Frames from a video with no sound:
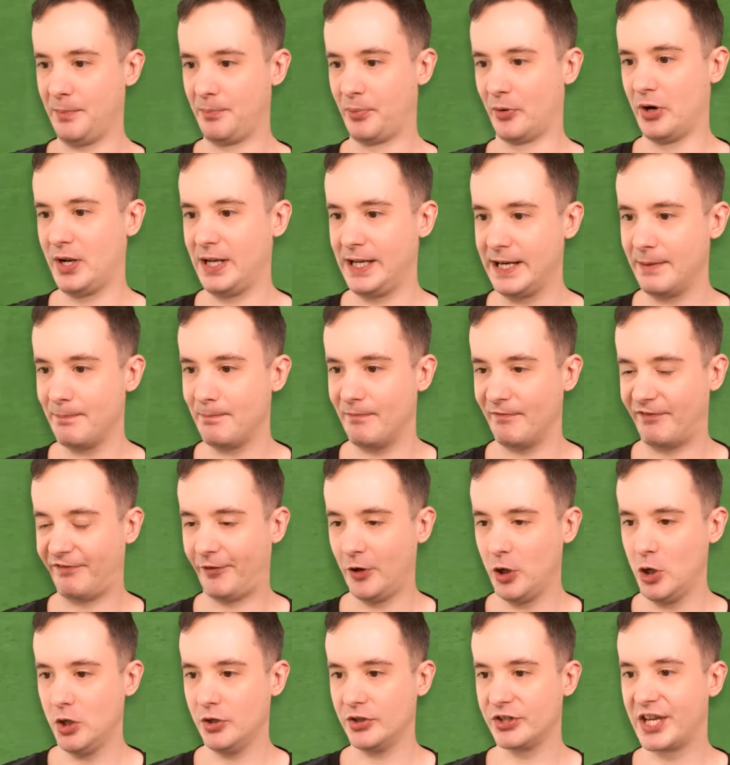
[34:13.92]
brilliant
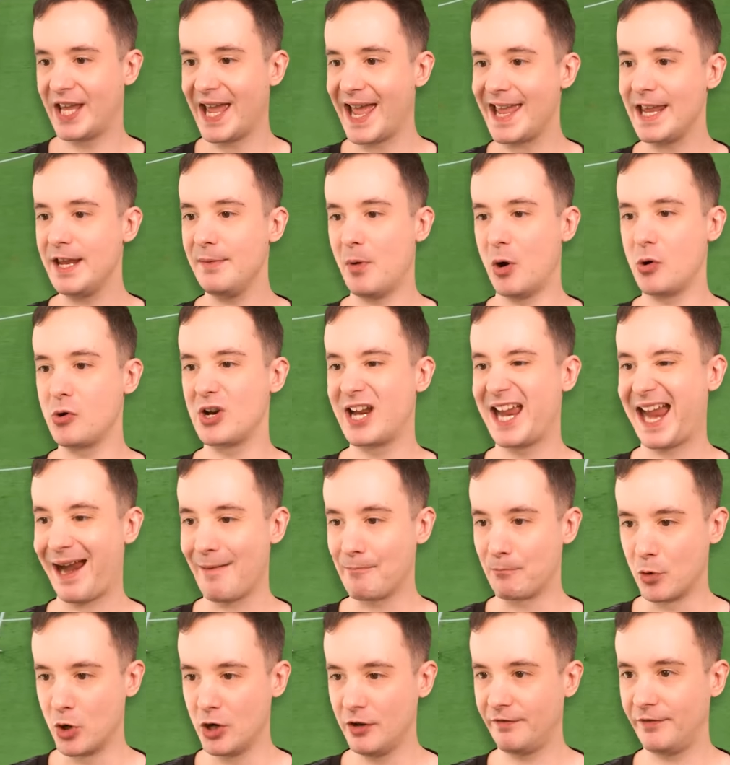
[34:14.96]
first game on
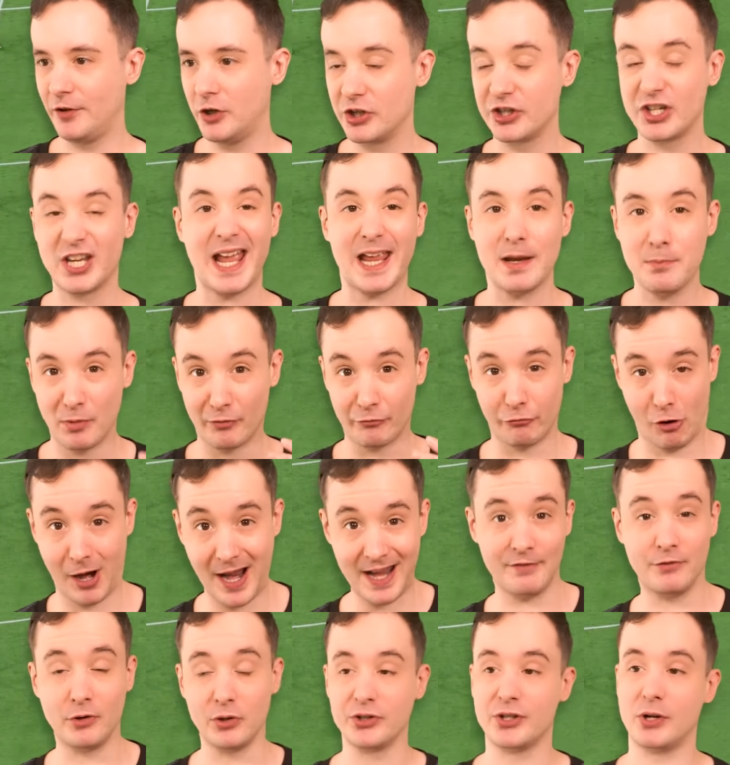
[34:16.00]
camera, first game of
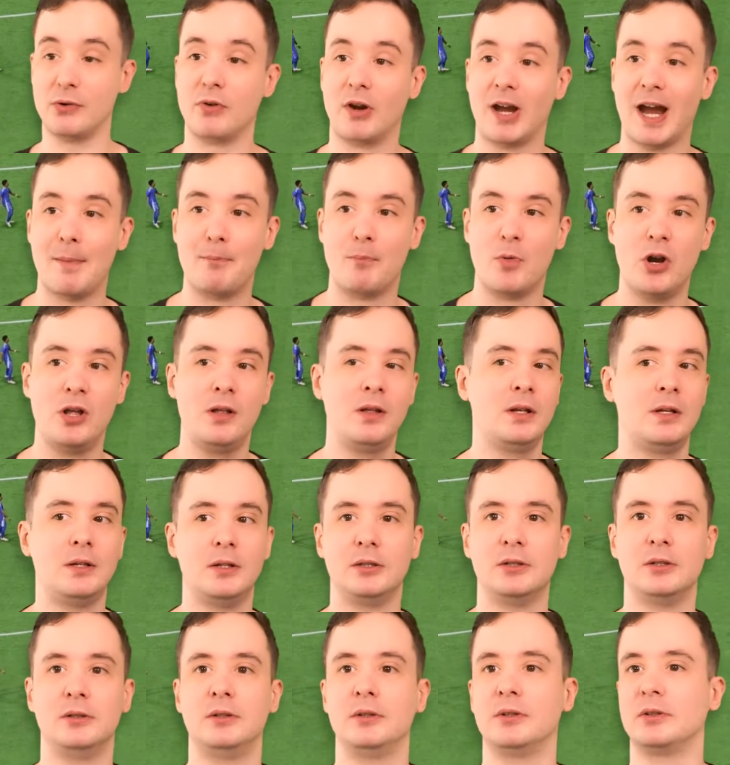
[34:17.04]
Rivals on camera.
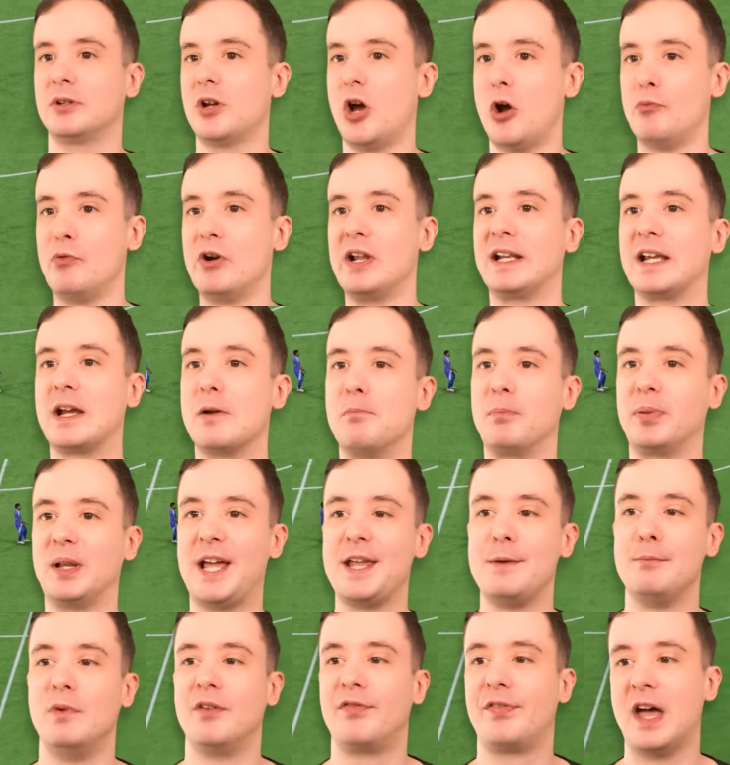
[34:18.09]
Can't really
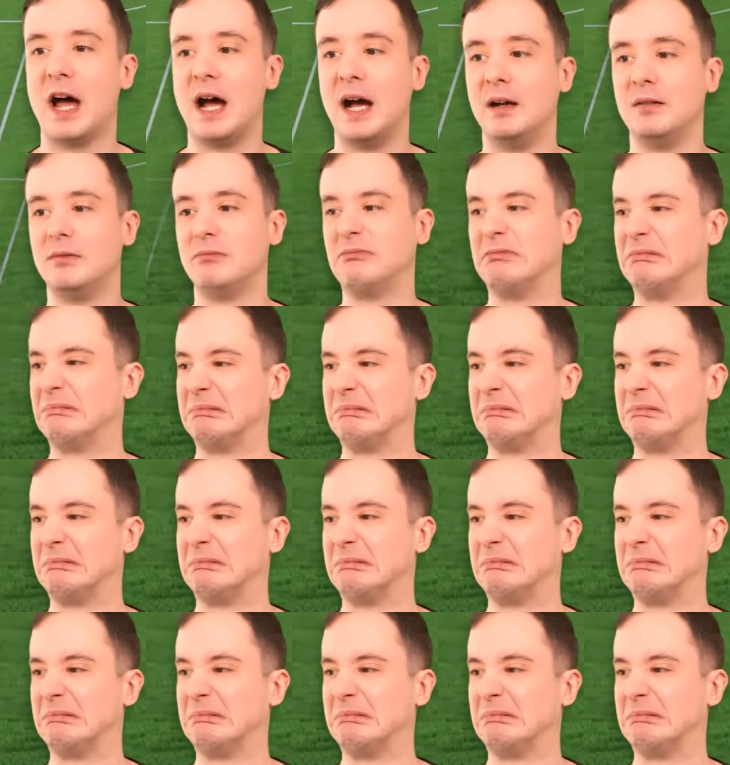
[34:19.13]
complain with that.